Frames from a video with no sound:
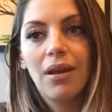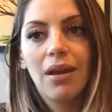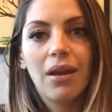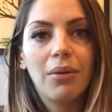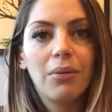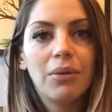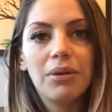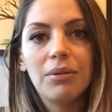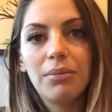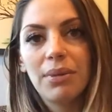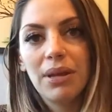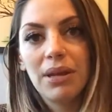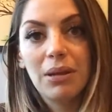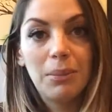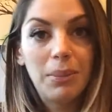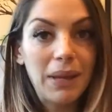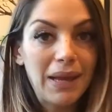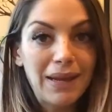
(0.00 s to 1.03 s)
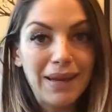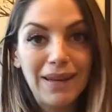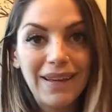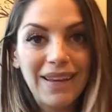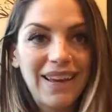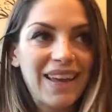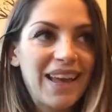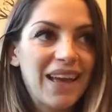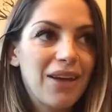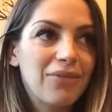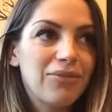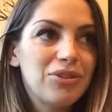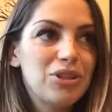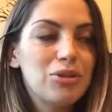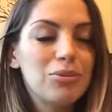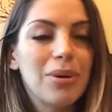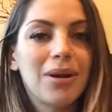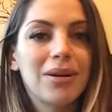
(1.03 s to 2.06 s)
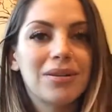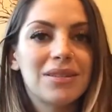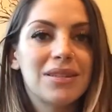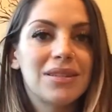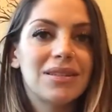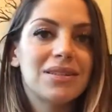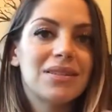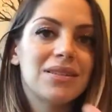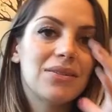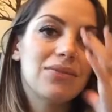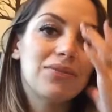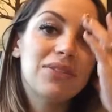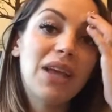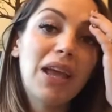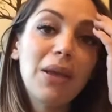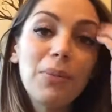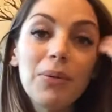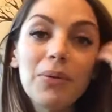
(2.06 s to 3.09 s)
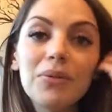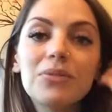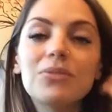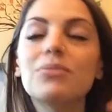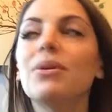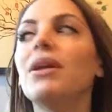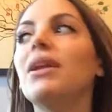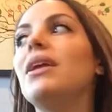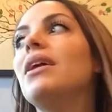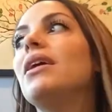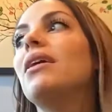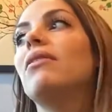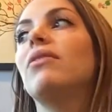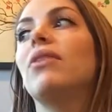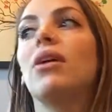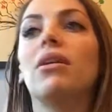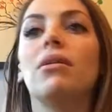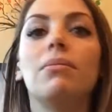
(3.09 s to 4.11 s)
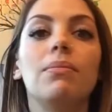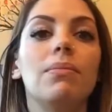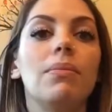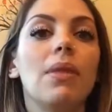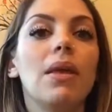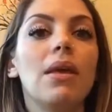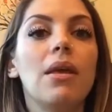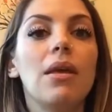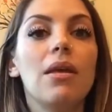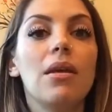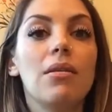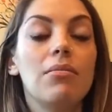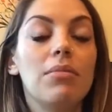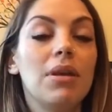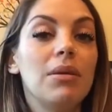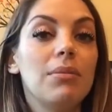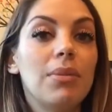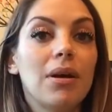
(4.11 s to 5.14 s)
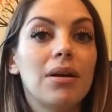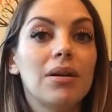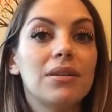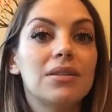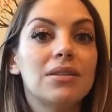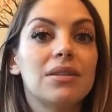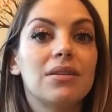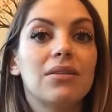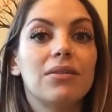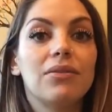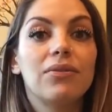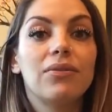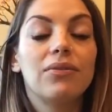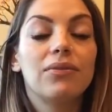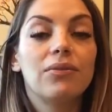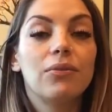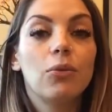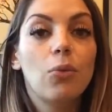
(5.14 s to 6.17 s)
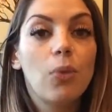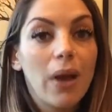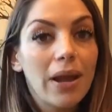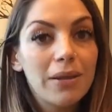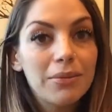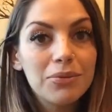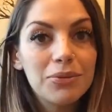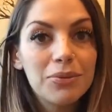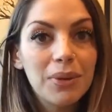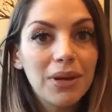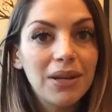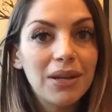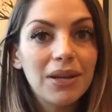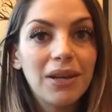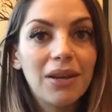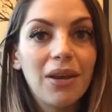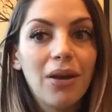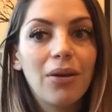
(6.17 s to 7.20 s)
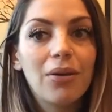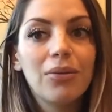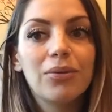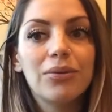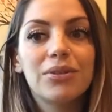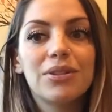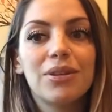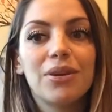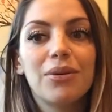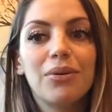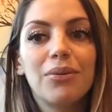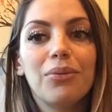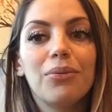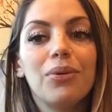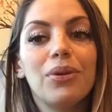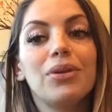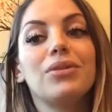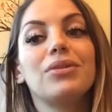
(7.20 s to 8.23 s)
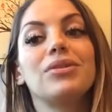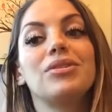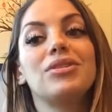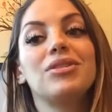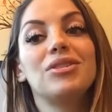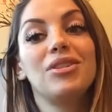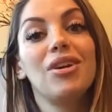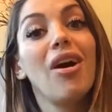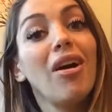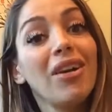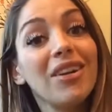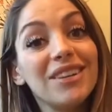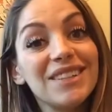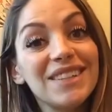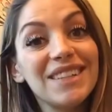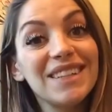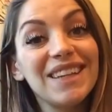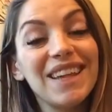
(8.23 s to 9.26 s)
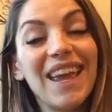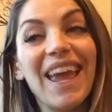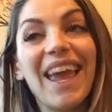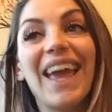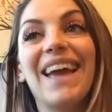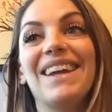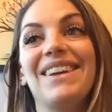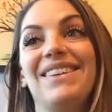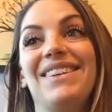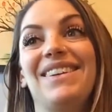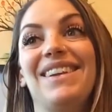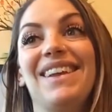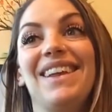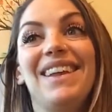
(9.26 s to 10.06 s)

be in a panic. I have two boxes of diapers ready. I've got a big box of wipes ready to go. So we're stocked and